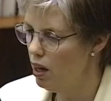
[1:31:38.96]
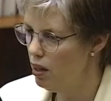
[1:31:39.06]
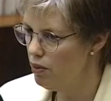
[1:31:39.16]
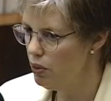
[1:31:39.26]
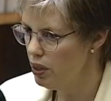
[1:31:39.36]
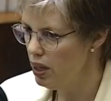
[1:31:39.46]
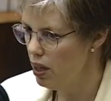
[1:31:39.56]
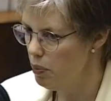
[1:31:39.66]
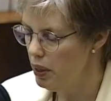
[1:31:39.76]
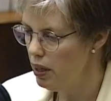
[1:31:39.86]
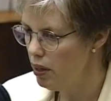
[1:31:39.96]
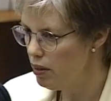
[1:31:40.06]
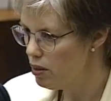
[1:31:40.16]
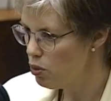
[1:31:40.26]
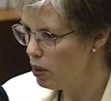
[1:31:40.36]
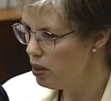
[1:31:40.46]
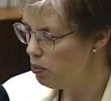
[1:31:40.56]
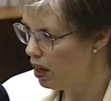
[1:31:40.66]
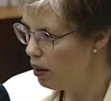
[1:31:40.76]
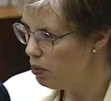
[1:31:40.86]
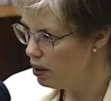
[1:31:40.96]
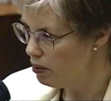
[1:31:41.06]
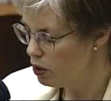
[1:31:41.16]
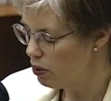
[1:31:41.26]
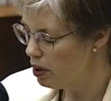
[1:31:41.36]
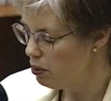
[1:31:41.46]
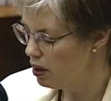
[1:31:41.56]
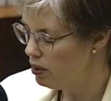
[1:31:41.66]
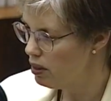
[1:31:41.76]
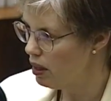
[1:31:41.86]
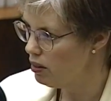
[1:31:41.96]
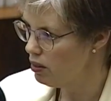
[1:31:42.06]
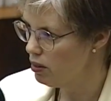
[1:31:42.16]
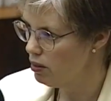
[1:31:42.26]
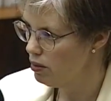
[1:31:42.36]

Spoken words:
For EAP, it's red. I believe it's red blood cells.